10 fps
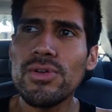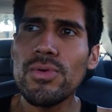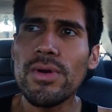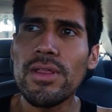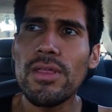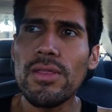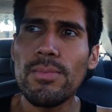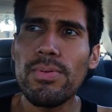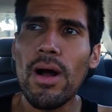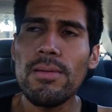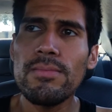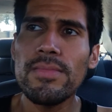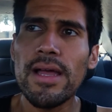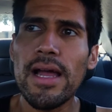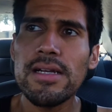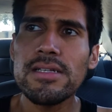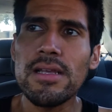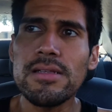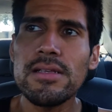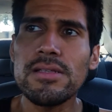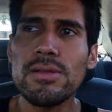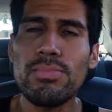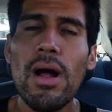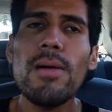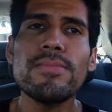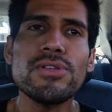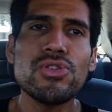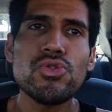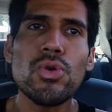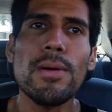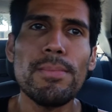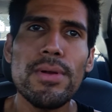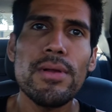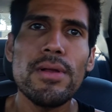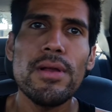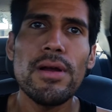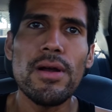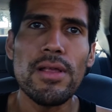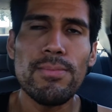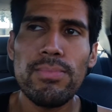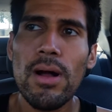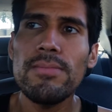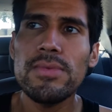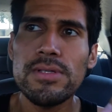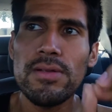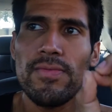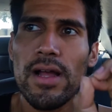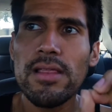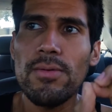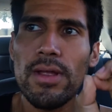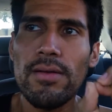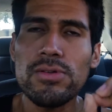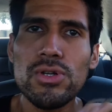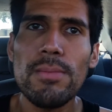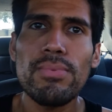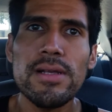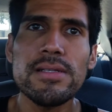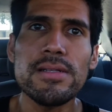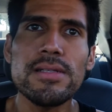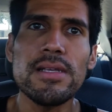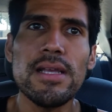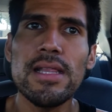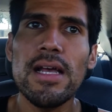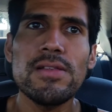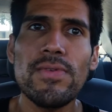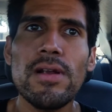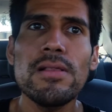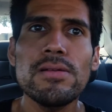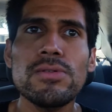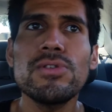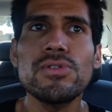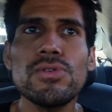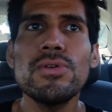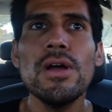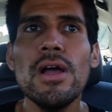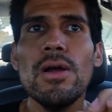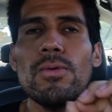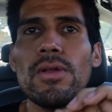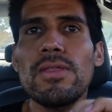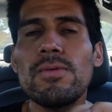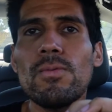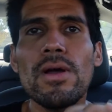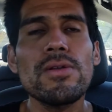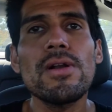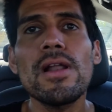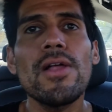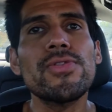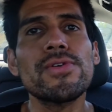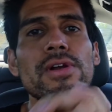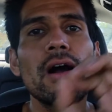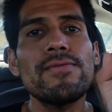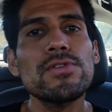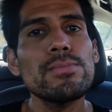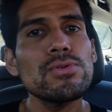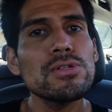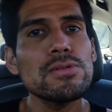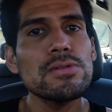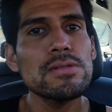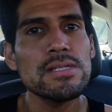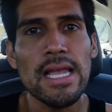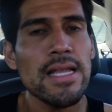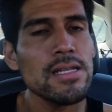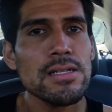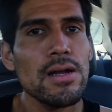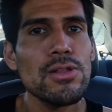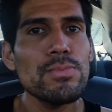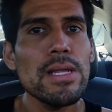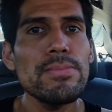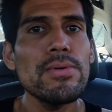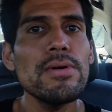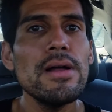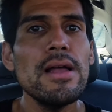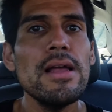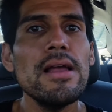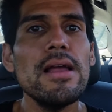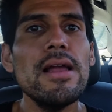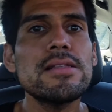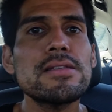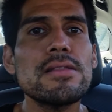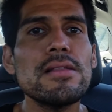do with the problem that actually exists. The problem is Trump. All right, the problem is the fact that we have a Trump presidency, and it has very little to do with whether or not they're comfortable saying it to other people. It